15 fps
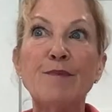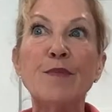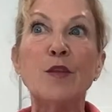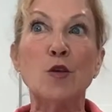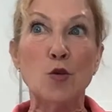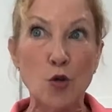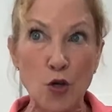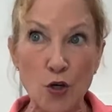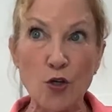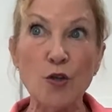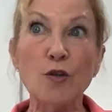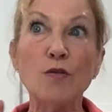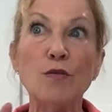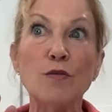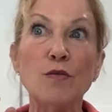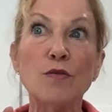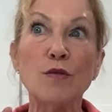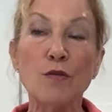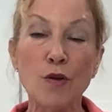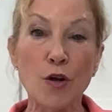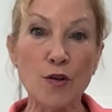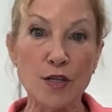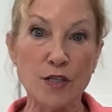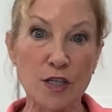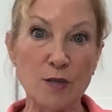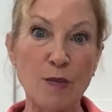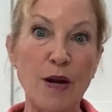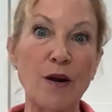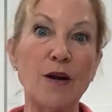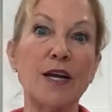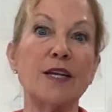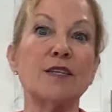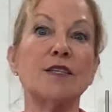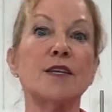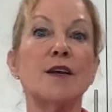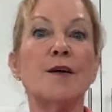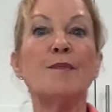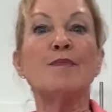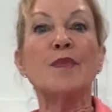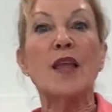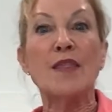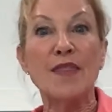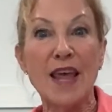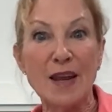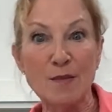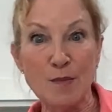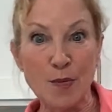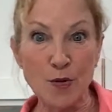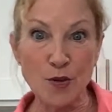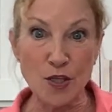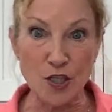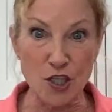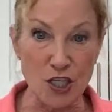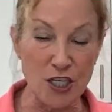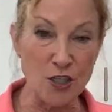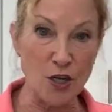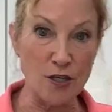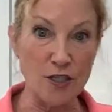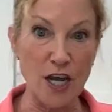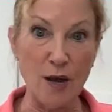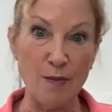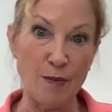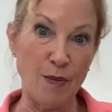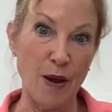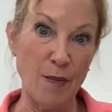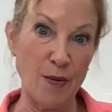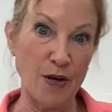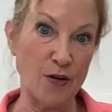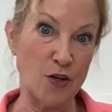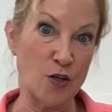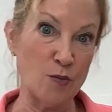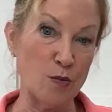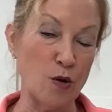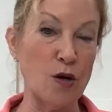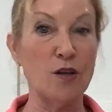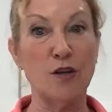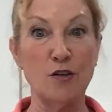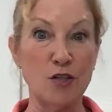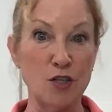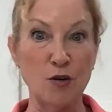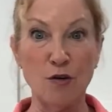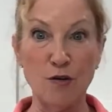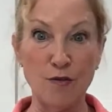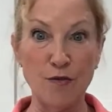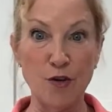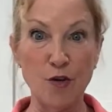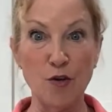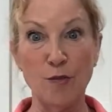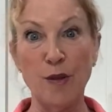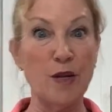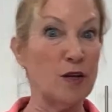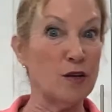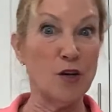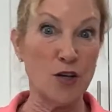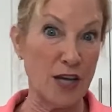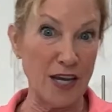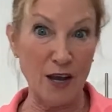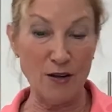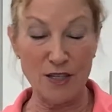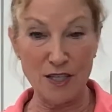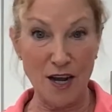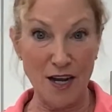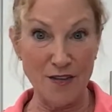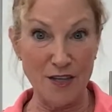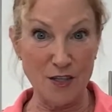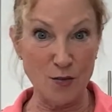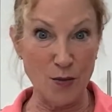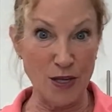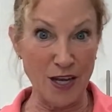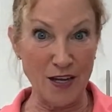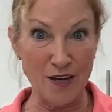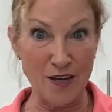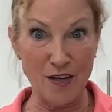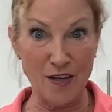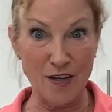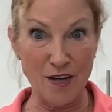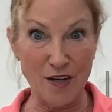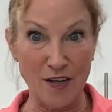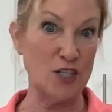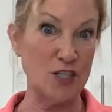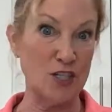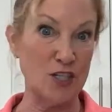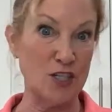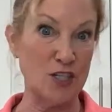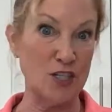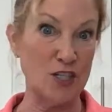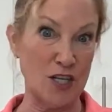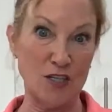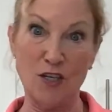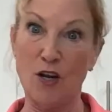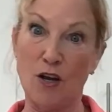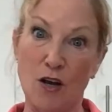you could grill this asparagus, then put the cheese on top and pop it under the broiler. So if you're cooking outside this weekend and you want to make this side dish, that's